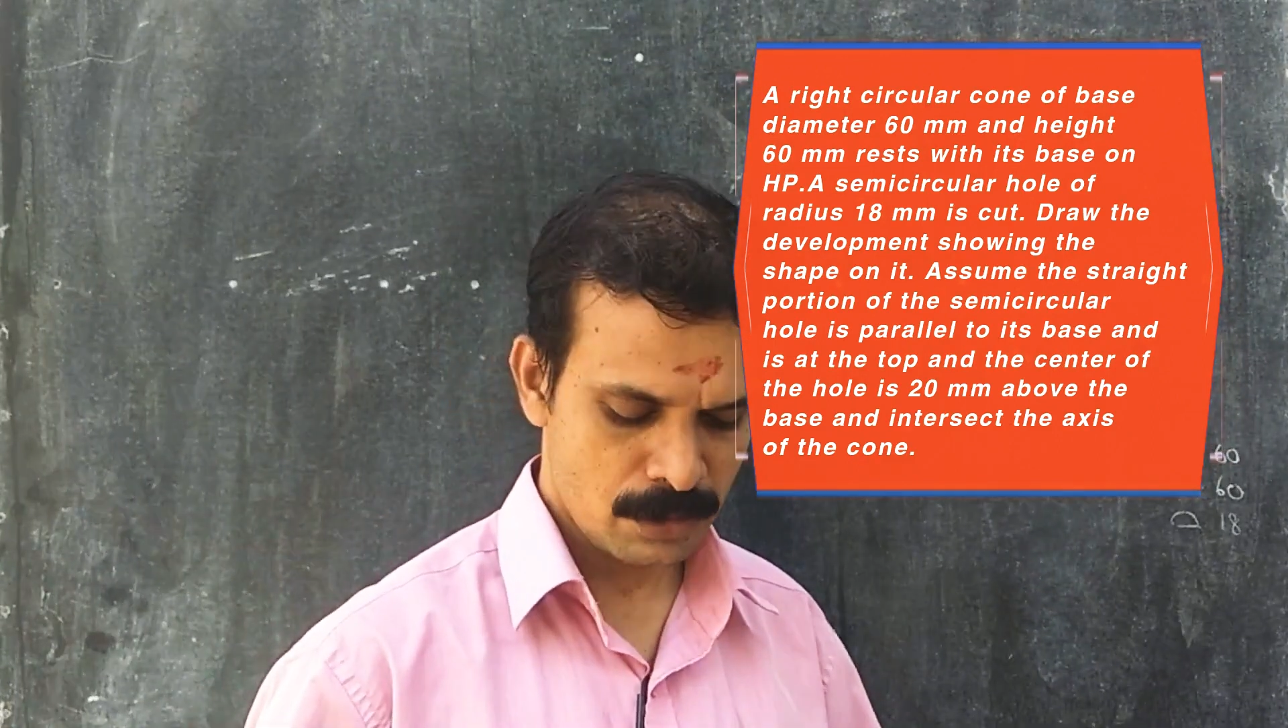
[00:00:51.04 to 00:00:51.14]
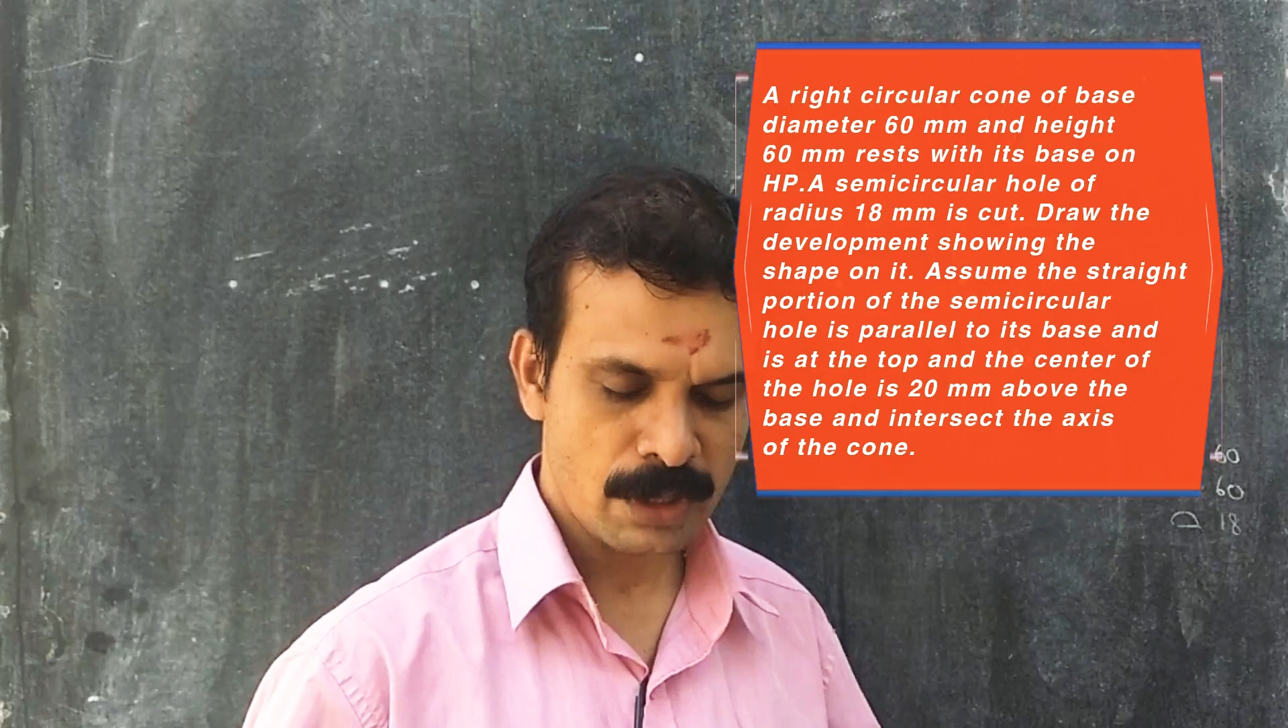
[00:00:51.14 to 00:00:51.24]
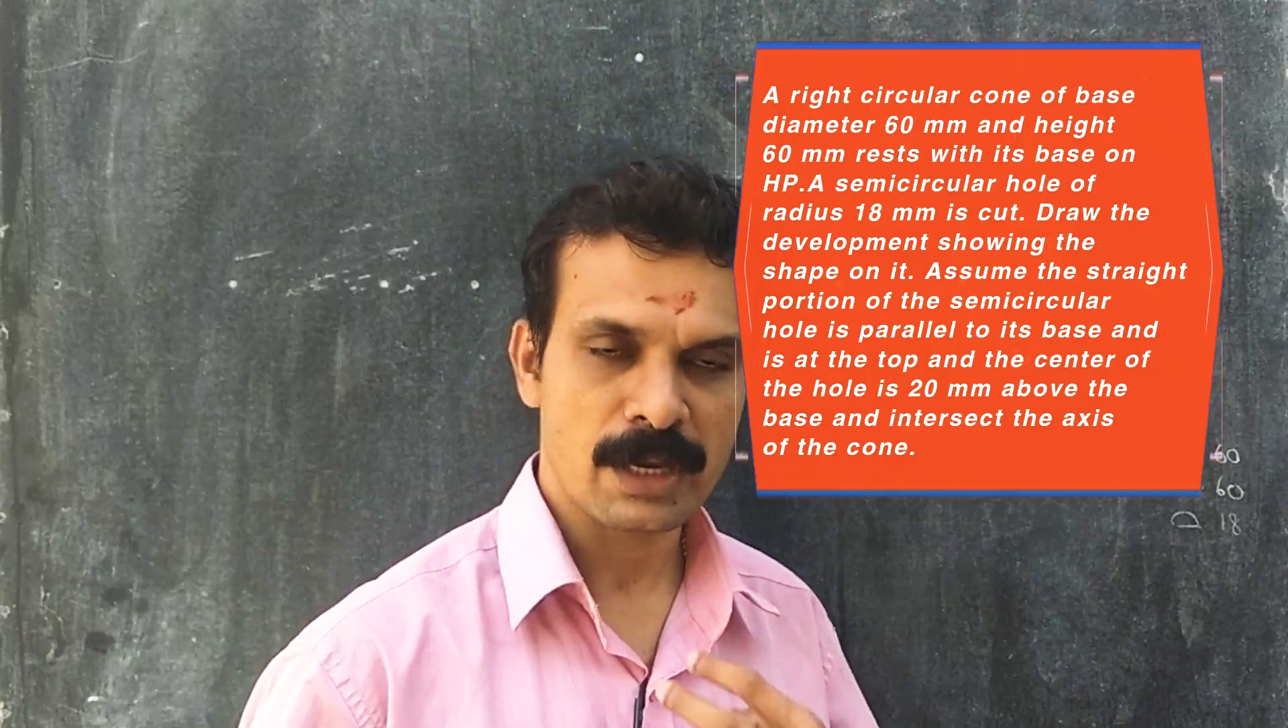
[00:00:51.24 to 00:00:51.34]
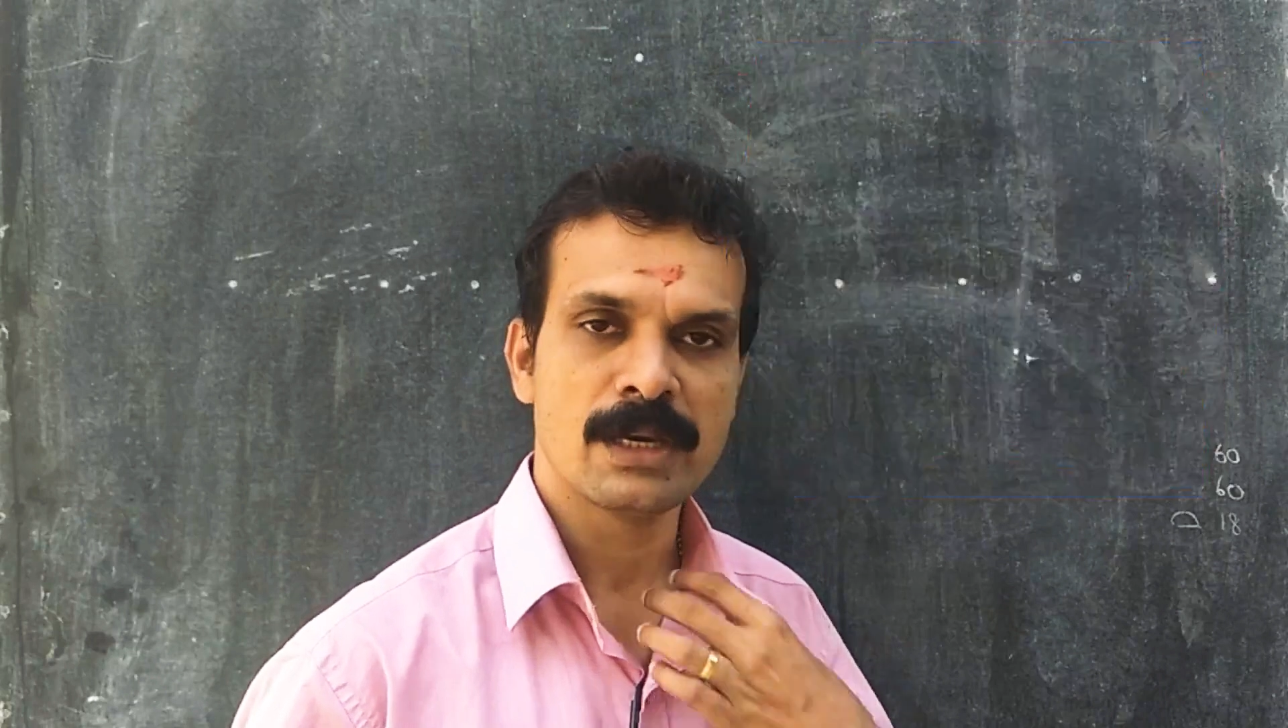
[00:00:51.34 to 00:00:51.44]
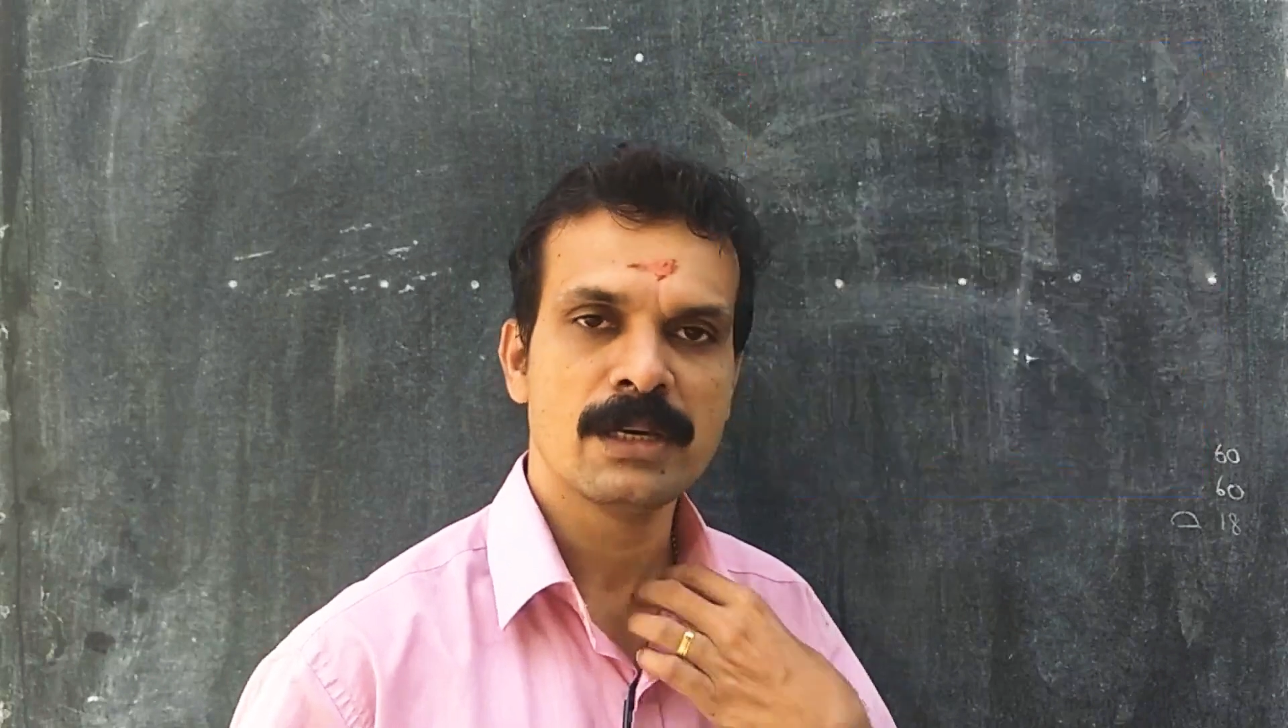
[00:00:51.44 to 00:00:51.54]

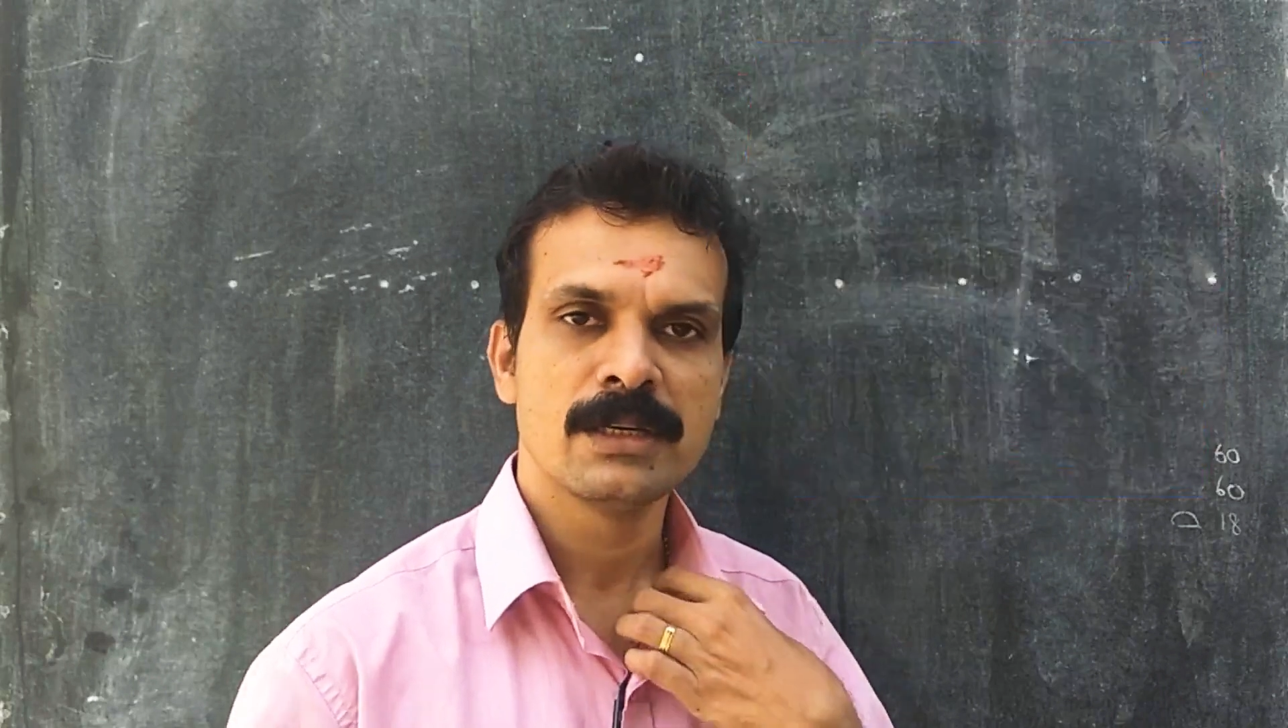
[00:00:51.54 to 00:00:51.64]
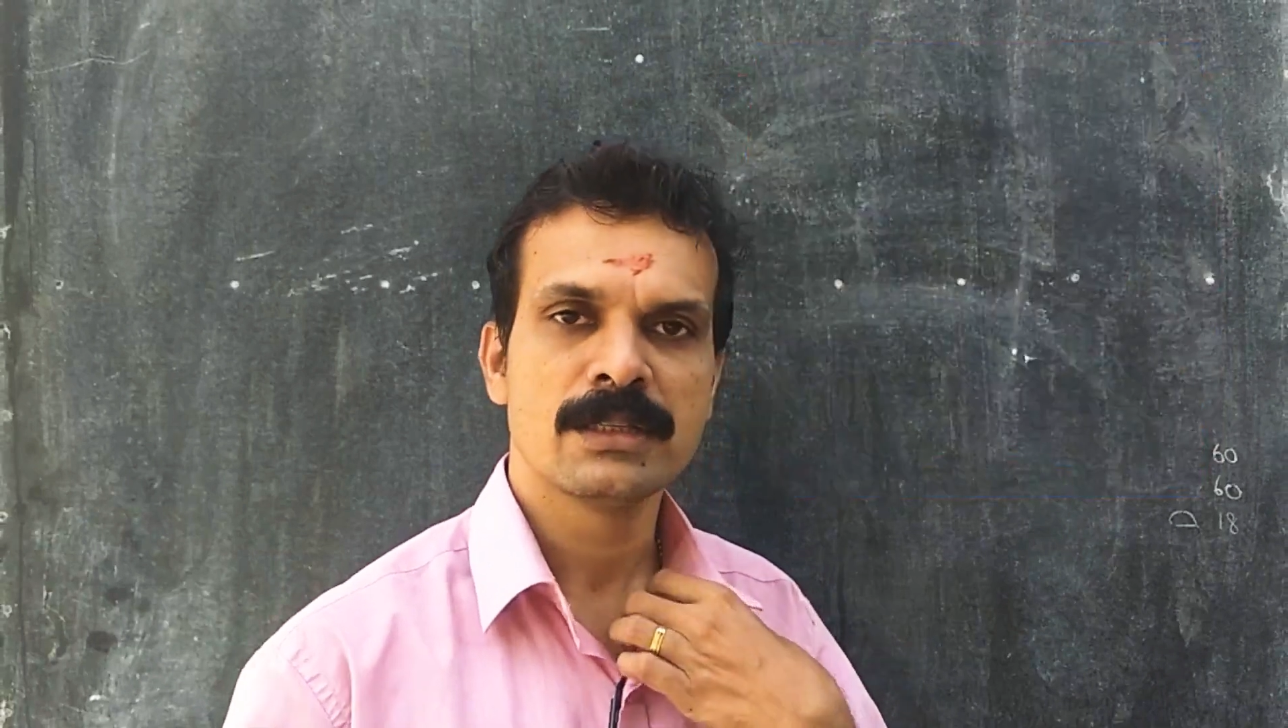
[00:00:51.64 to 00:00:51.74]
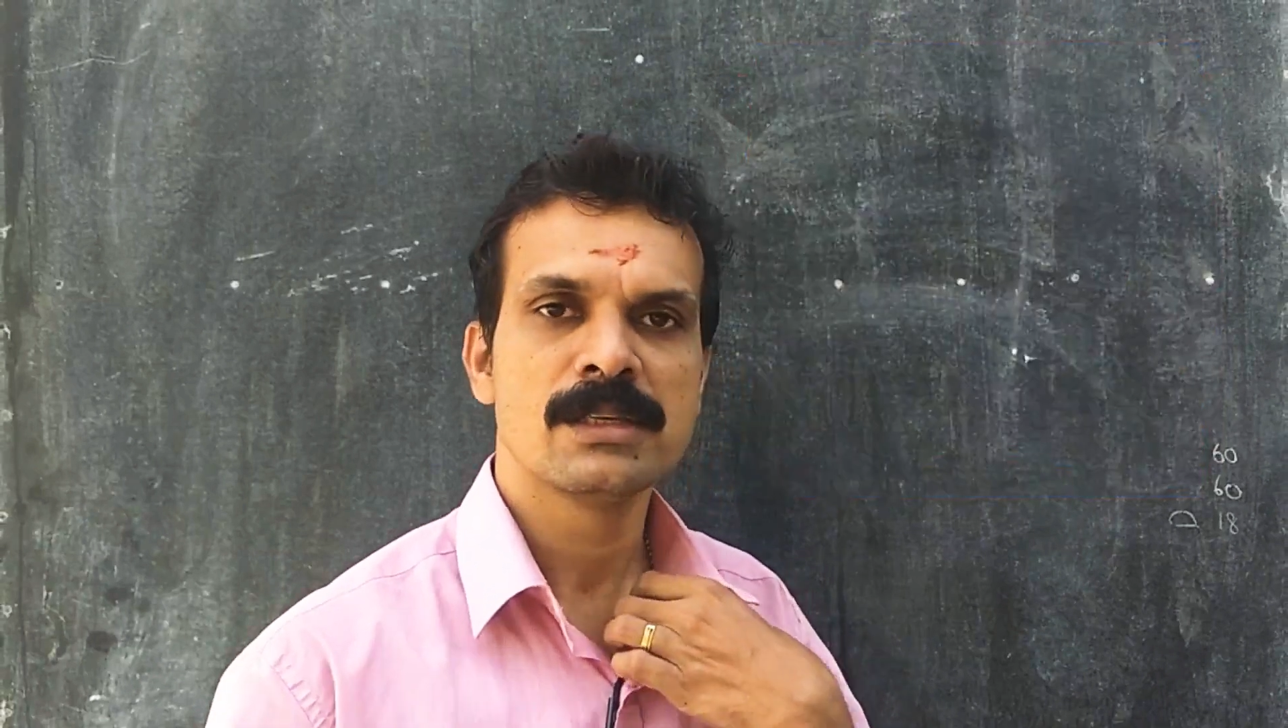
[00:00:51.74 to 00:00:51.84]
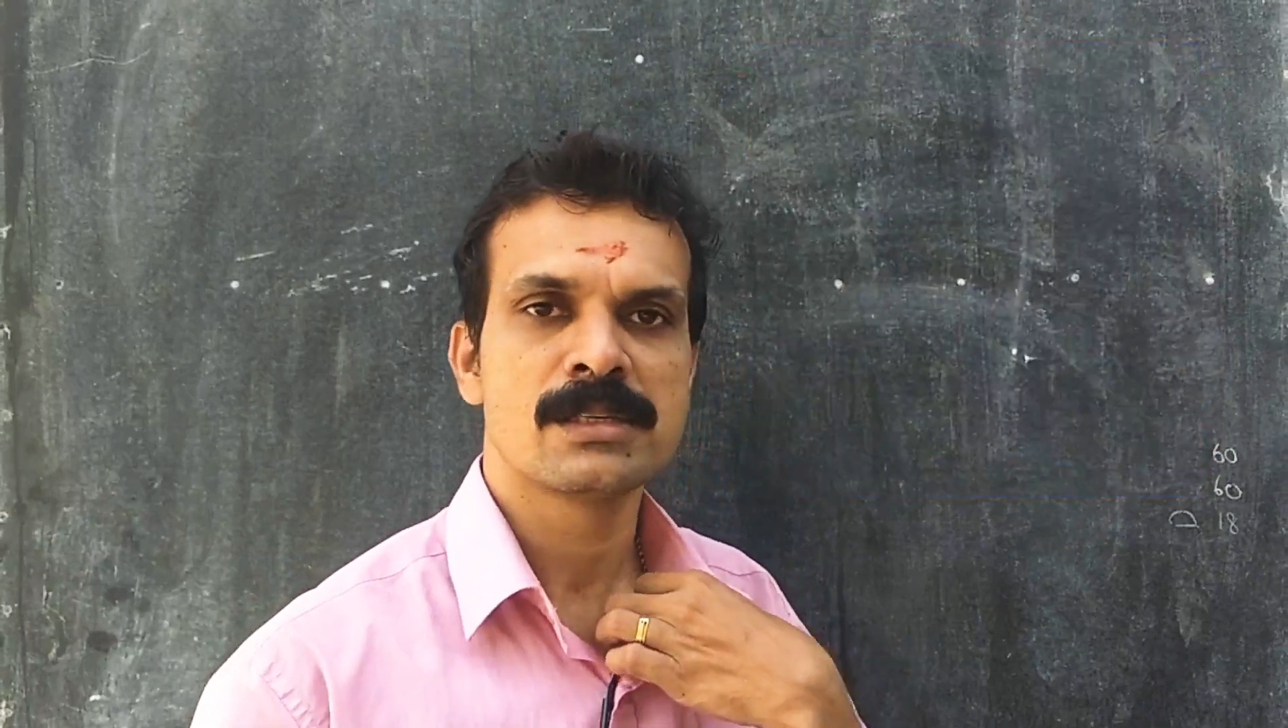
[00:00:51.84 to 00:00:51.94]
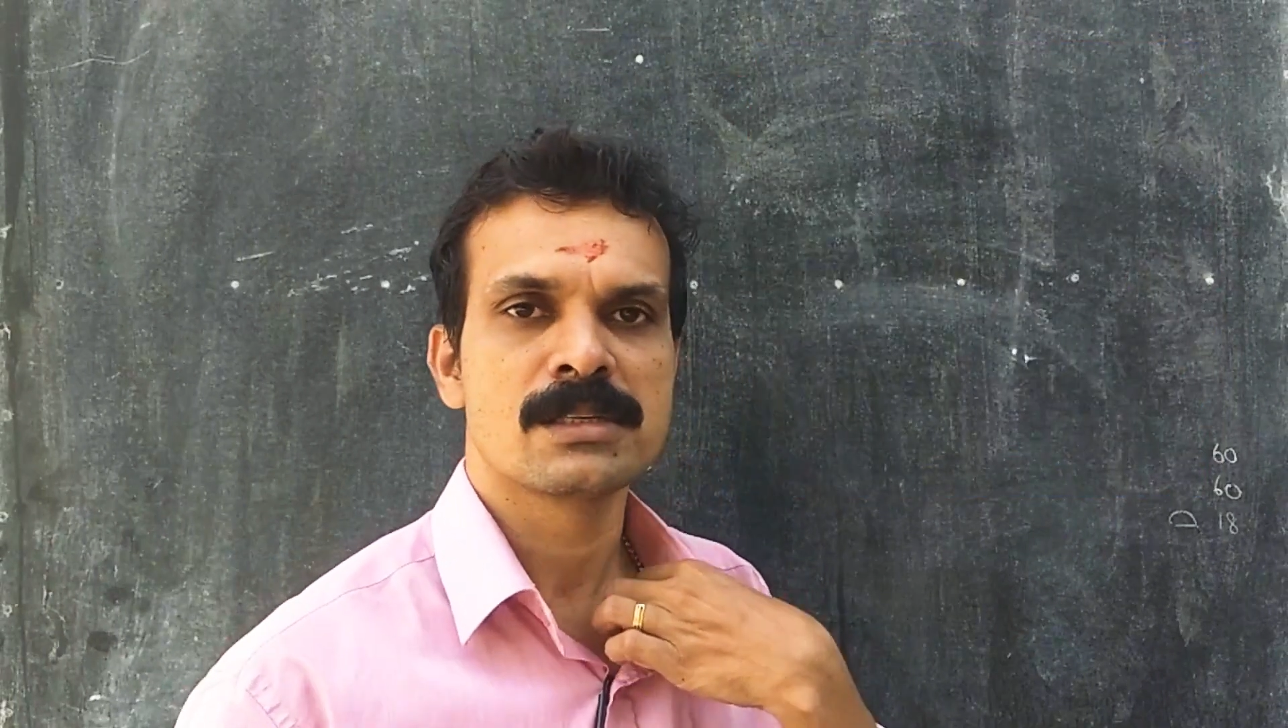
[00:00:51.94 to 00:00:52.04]
Okay,
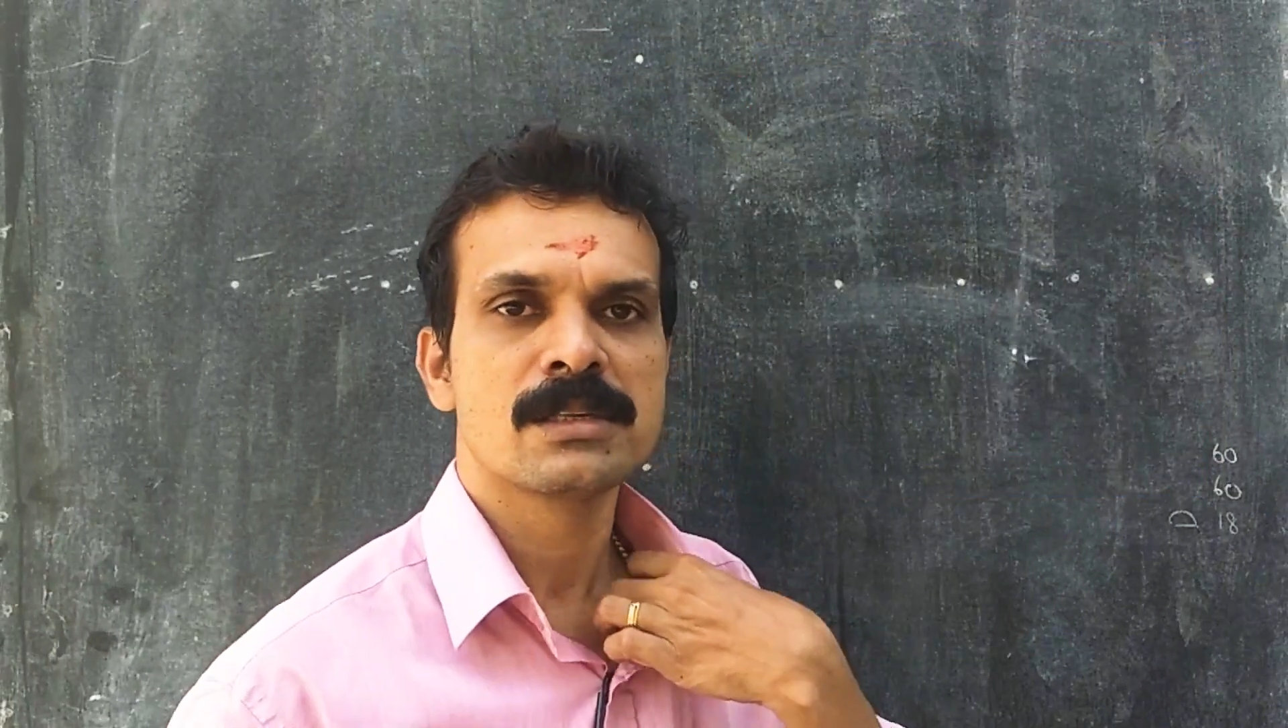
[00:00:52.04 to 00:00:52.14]
this